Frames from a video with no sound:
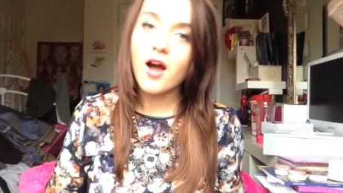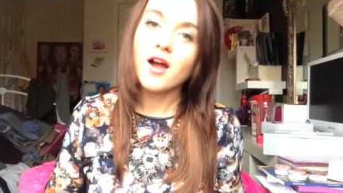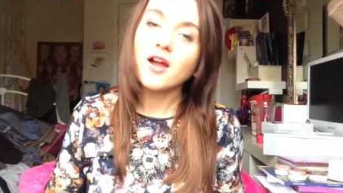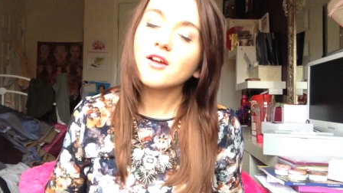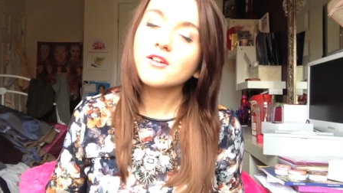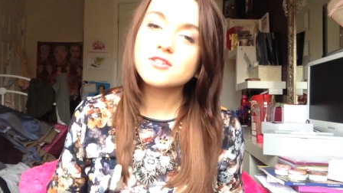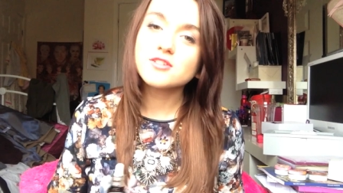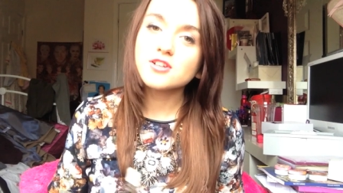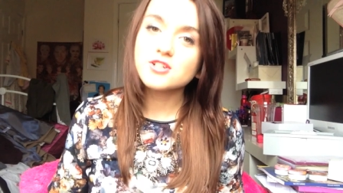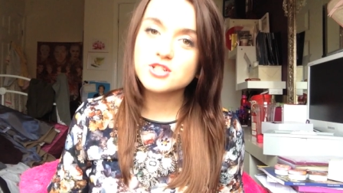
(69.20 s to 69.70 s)

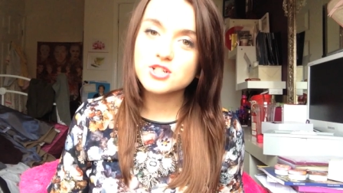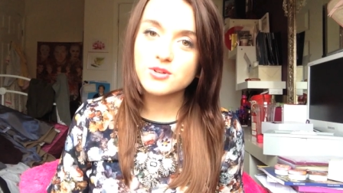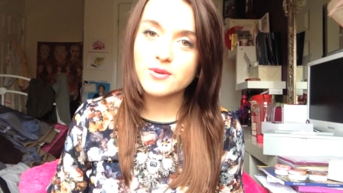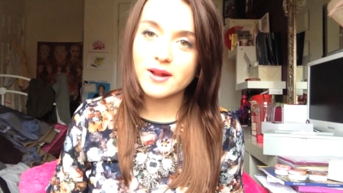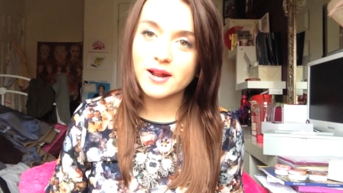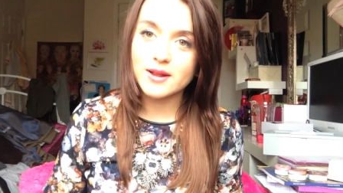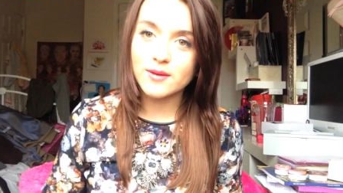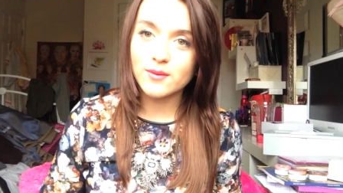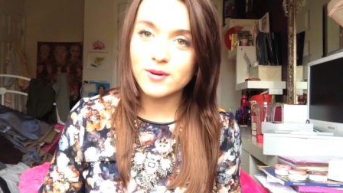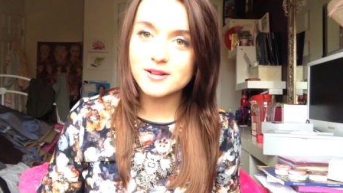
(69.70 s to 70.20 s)
I also just
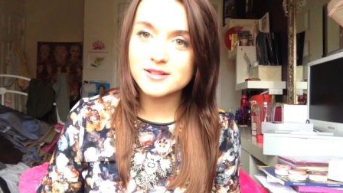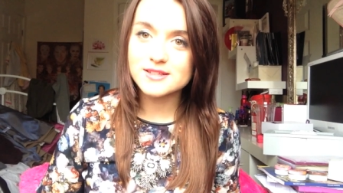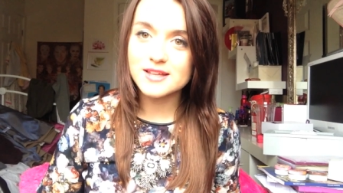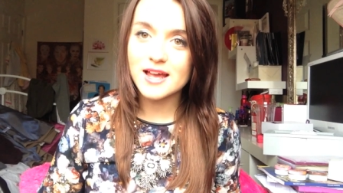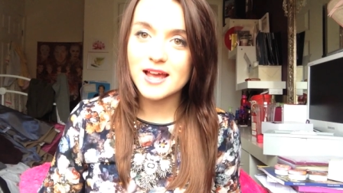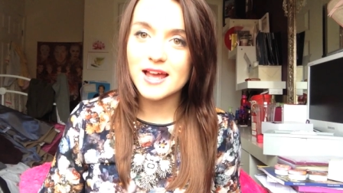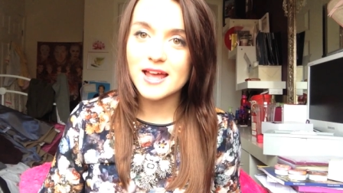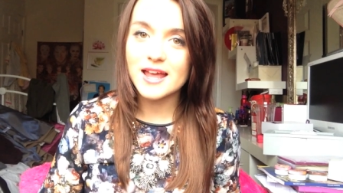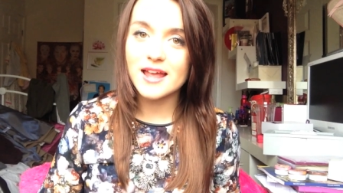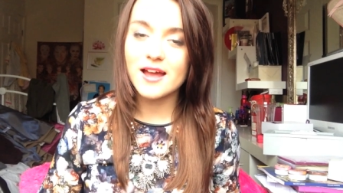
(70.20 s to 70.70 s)
quickly want to
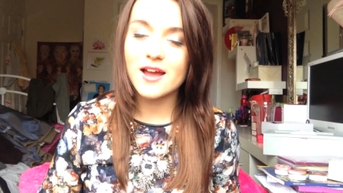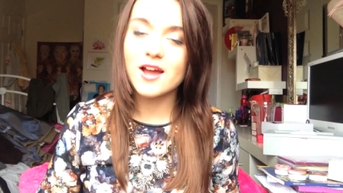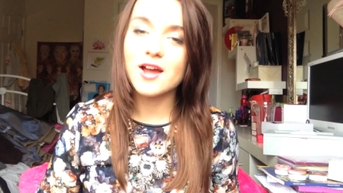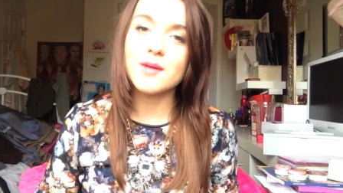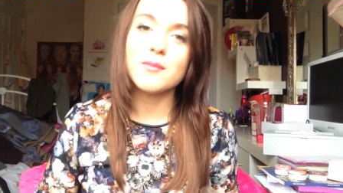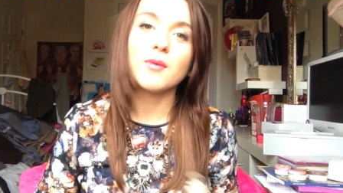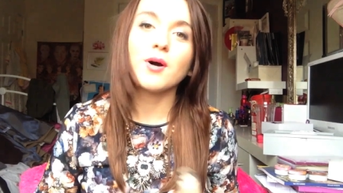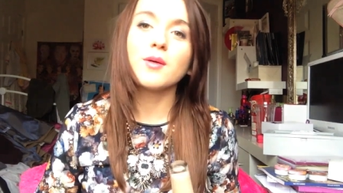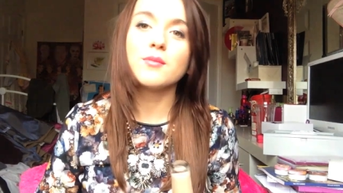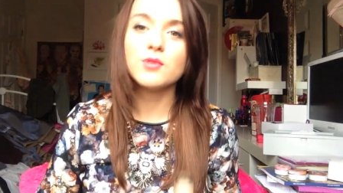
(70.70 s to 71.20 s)
say
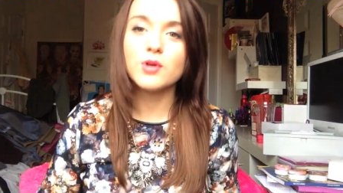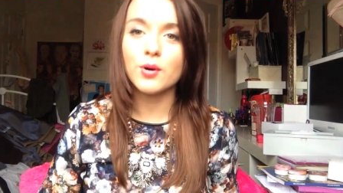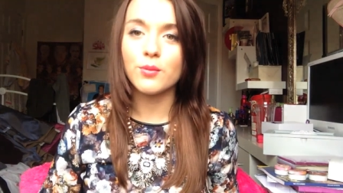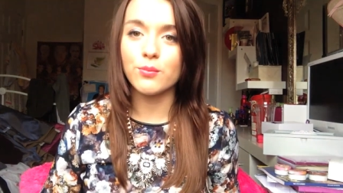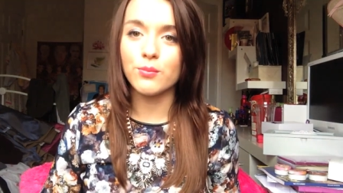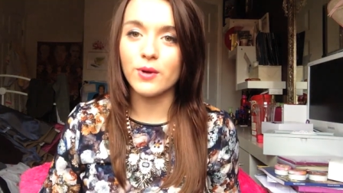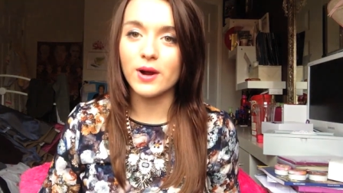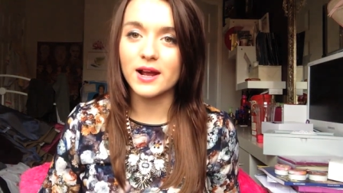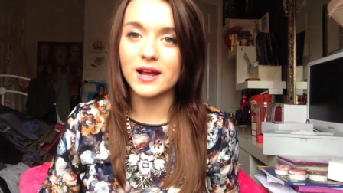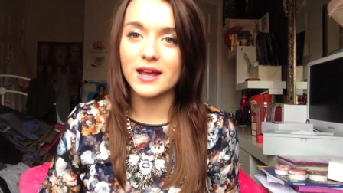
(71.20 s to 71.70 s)
um, I'm
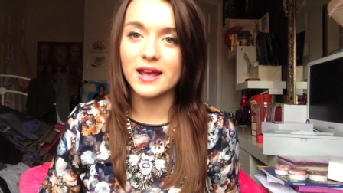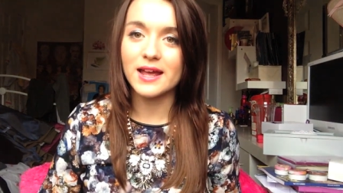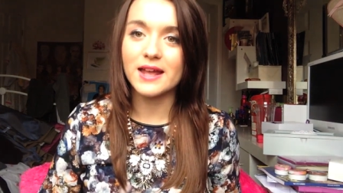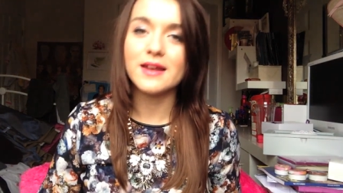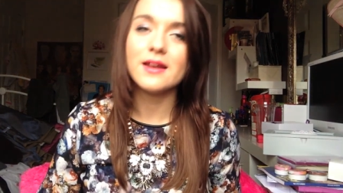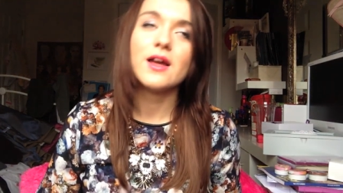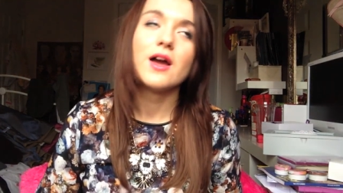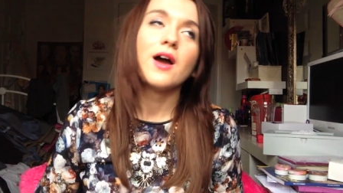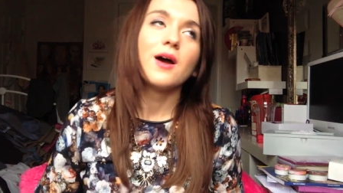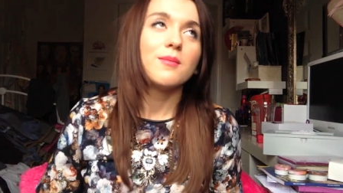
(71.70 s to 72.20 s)
not
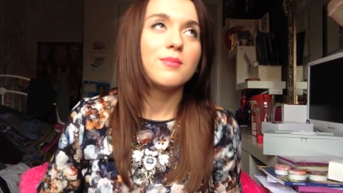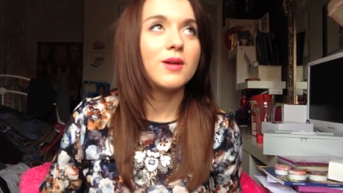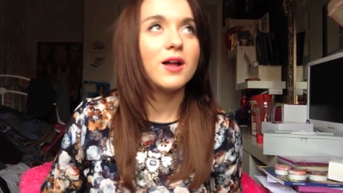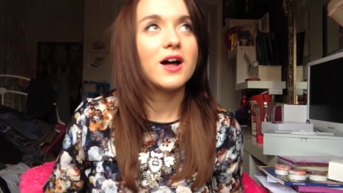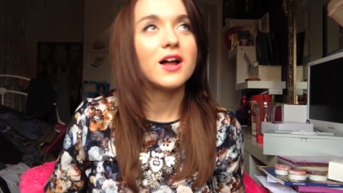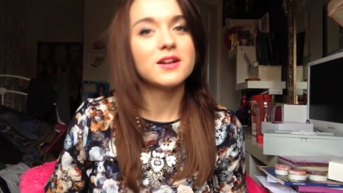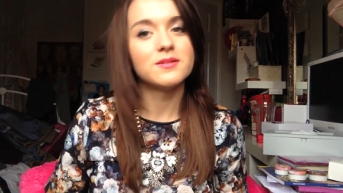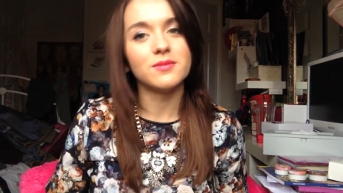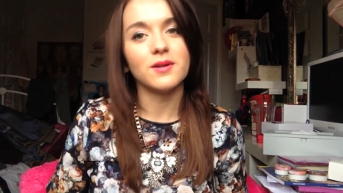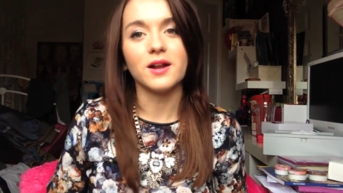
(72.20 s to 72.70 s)
bragging,
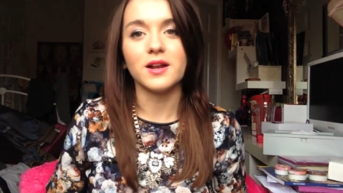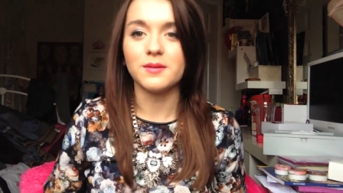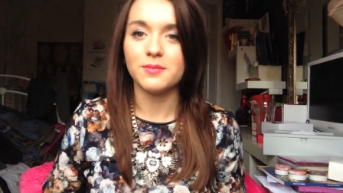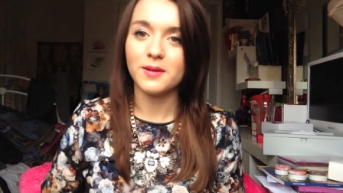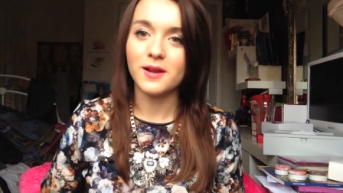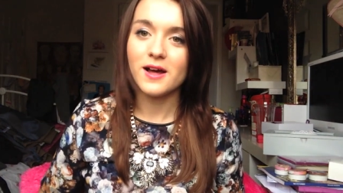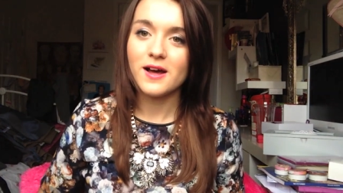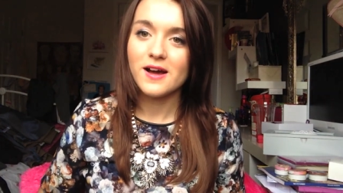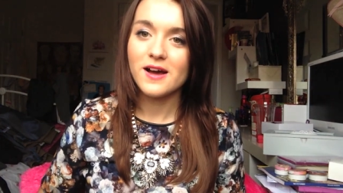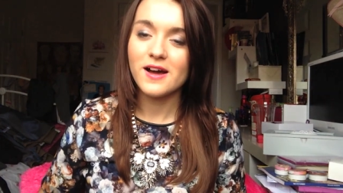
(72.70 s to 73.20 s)
blah, blah,
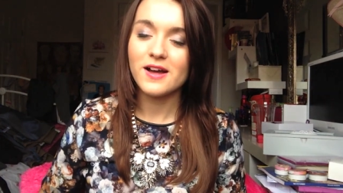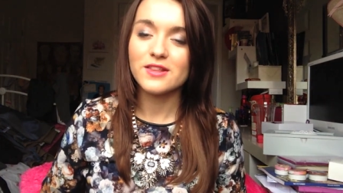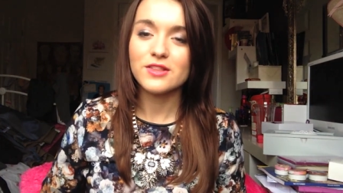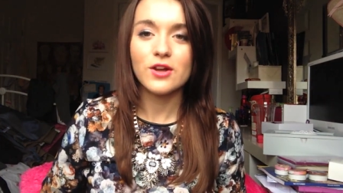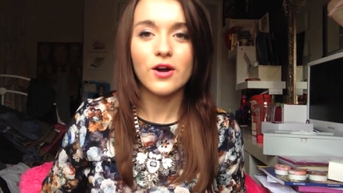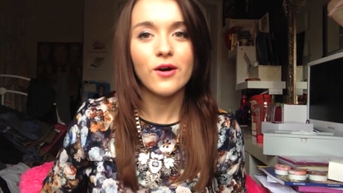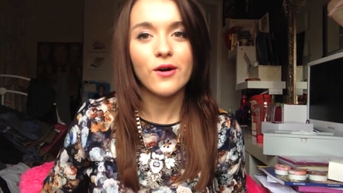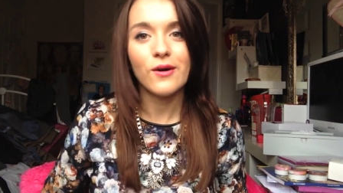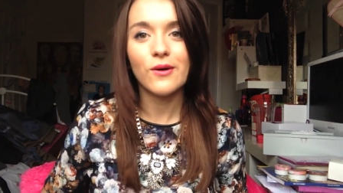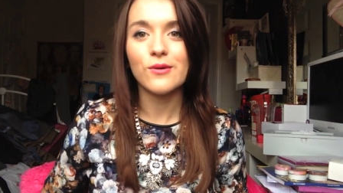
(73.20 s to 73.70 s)
blah,
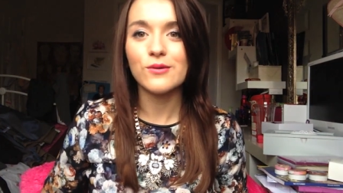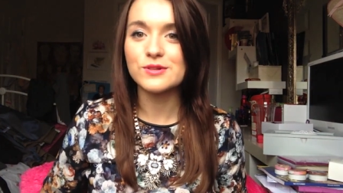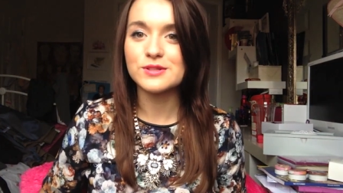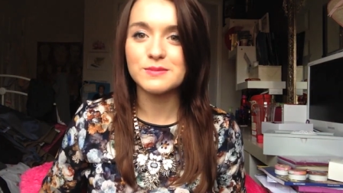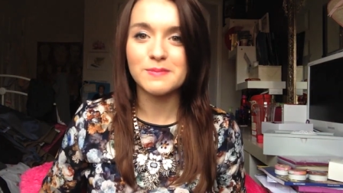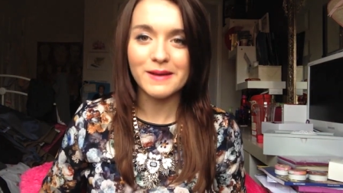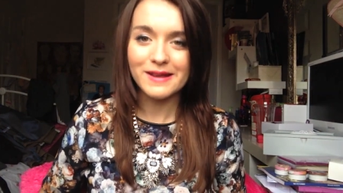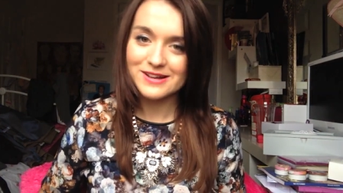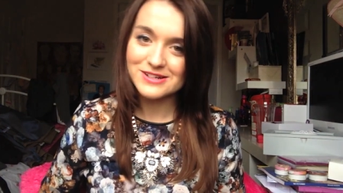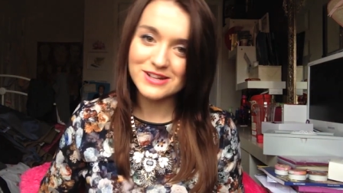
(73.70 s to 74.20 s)
the whole
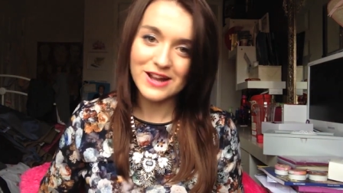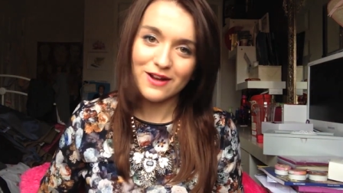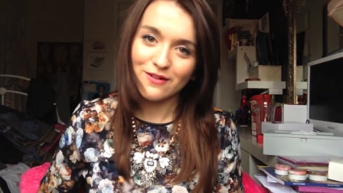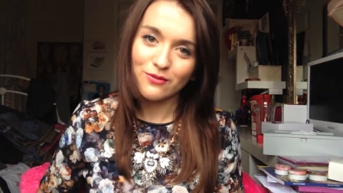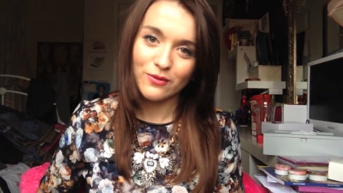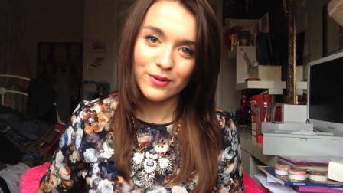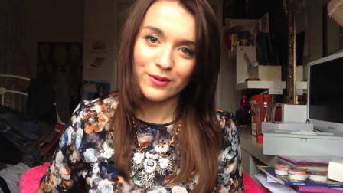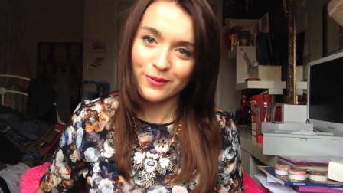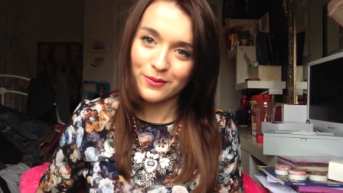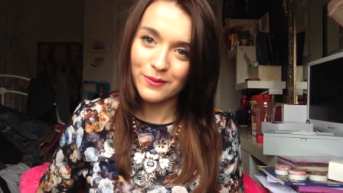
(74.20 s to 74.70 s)
speech that
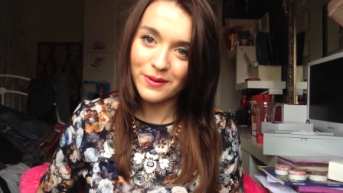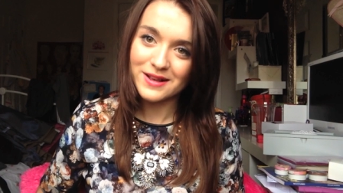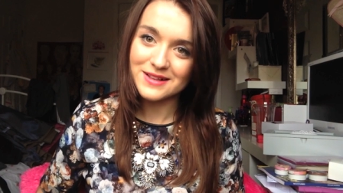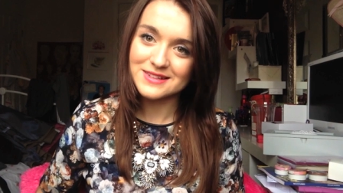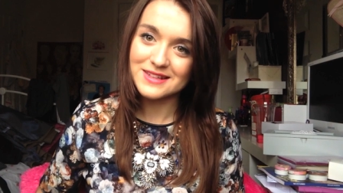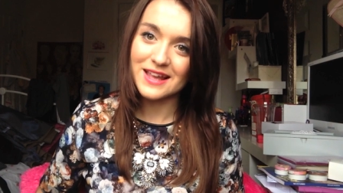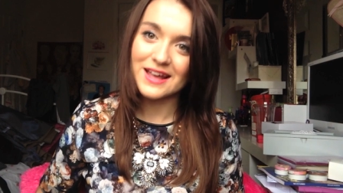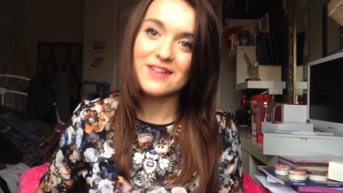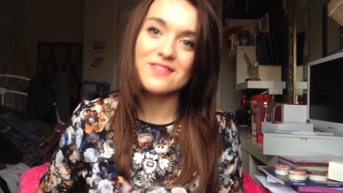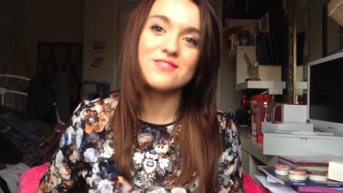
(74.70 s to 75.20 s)
everyone
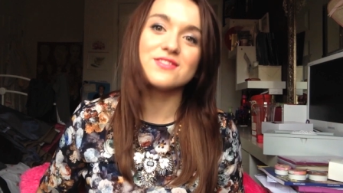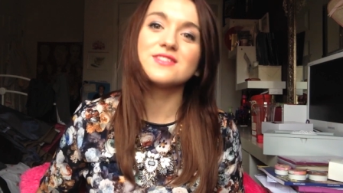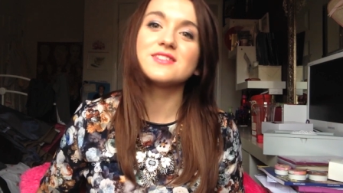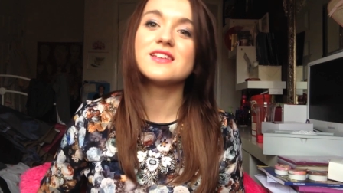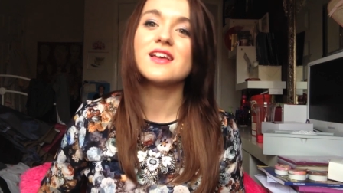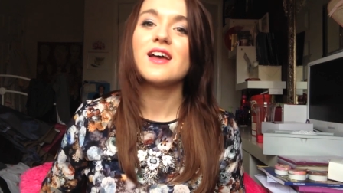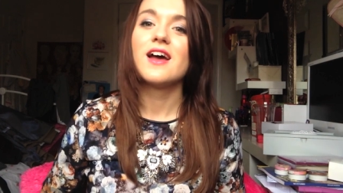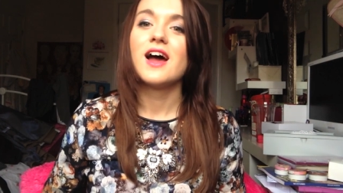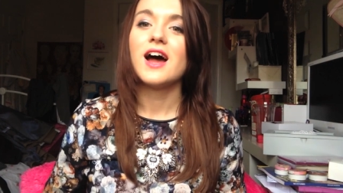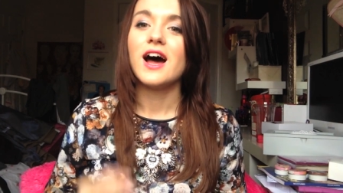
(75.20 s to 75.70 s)
always gives.